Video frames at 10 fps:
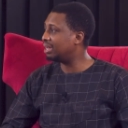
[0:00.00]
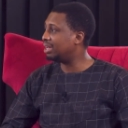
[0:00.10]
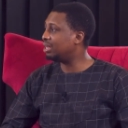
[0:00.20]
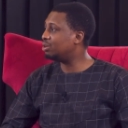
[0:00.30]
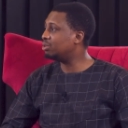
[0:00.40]

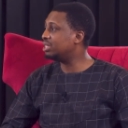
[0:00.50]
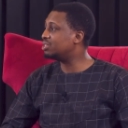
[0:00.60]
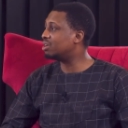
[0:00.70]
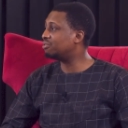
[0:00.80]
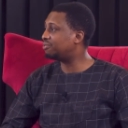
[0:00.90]
It's
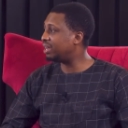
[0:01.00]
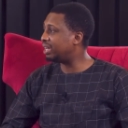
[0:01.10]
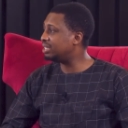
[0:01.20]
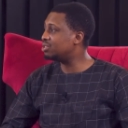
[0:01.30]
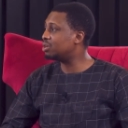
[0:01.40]
not fair,
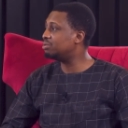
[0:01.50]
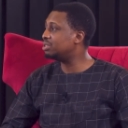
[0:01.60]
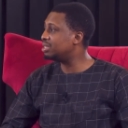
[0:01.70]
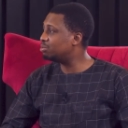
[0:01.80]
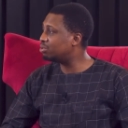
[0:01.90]
it's not
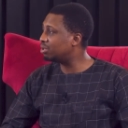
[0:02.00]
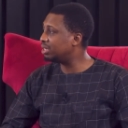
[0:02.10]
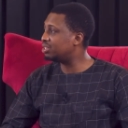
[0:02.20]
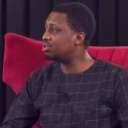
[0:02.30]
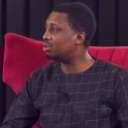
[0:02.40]
reasonable,
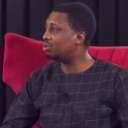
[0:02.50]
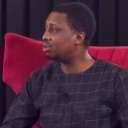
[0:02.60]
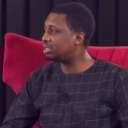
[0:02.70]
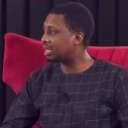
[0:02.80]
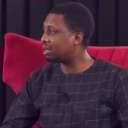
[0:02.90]
it's not
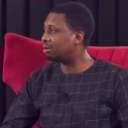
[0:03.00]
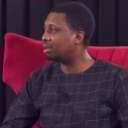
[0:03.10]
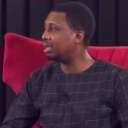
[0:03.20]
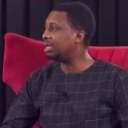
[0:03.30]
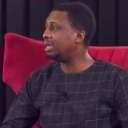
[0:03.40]
logical.
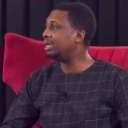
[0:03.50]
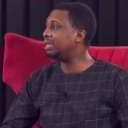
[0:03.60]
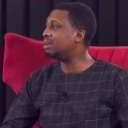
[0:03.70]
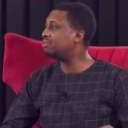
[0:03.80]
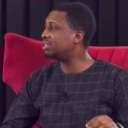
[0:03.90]
In
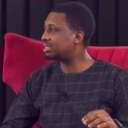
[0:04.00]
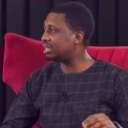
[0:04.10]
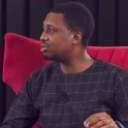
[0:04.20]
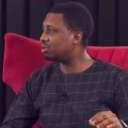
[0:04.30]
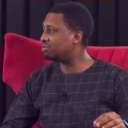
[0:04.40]
every
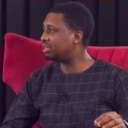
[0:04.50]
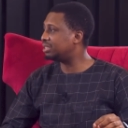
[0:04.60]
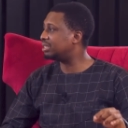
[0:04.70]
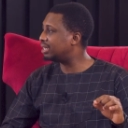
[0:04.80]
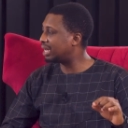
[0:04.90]
sense of it,
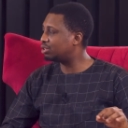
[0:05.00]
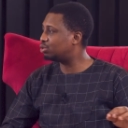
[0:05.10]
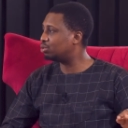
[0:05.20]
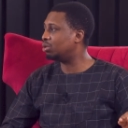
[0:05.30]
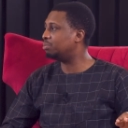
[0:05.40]
that should
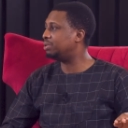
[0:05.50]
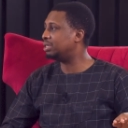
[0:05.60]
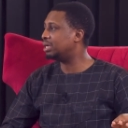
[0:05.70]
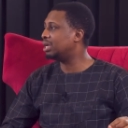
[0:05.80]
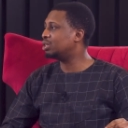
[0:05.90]
not be.
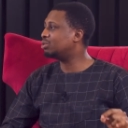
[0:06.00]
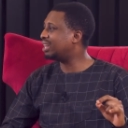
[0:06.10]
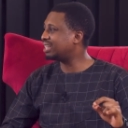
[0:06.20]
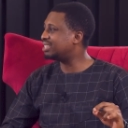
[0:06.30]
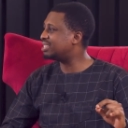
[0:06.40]
So
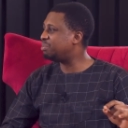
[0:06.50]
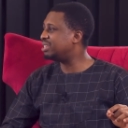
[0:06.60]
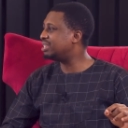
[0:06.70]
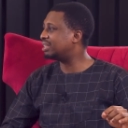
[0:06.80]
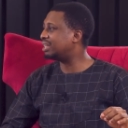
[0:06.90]
that is the
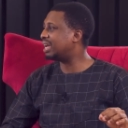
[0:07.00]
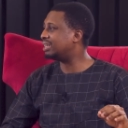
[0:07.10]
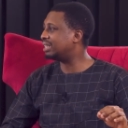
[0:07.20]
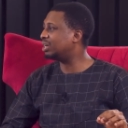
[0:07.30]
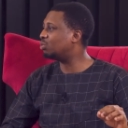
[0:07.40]
basic thing I
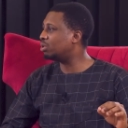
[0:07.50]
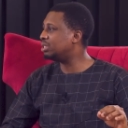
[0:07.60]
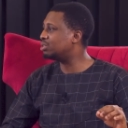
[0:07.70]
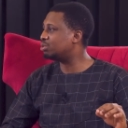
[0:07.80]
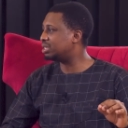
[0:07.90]
think one needs
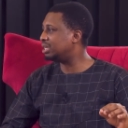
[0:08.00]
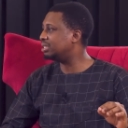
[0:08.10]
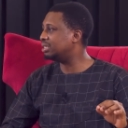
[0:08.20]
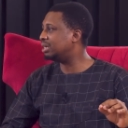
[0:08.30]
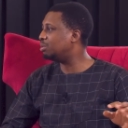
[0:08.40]
to change in
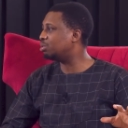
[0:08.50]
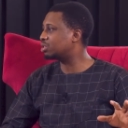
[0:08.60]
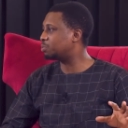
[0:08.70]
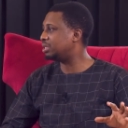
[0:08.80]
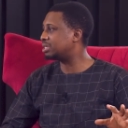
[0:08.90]
the labor
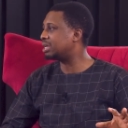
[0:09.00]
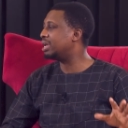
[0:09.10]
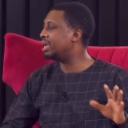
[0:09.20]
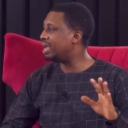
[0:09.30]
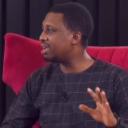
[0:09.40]
space.
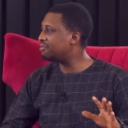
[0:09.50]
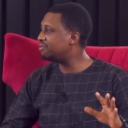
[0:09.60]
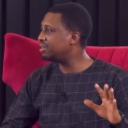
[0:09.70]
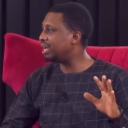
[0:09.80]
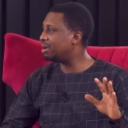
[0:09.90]

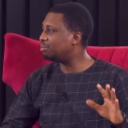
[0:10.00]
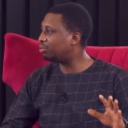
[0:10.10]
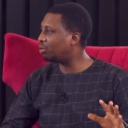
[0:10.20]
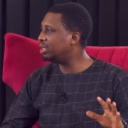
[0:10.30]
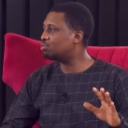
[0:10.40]
Every
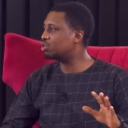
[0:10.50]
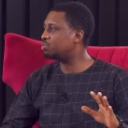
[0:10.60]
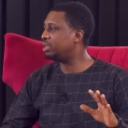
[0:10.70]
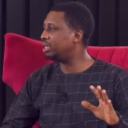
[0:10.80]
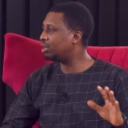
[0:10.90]
employee must
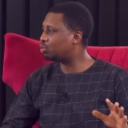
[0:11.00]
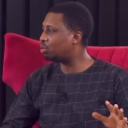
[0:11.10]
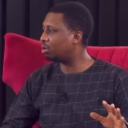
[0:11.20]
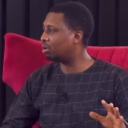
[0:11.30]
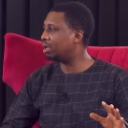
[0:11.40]
be equal.